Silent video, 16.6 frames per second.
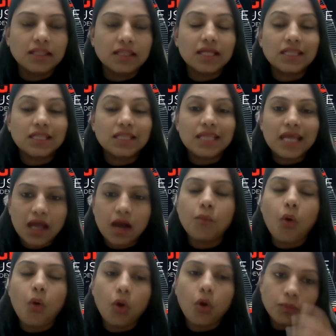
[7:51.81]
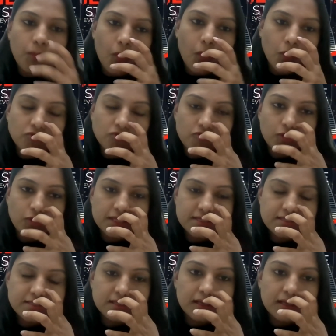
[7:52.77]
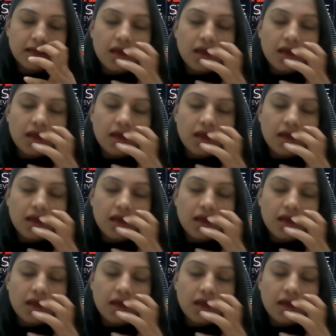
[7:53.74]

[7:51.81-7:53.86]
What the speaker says: that they come on board for this.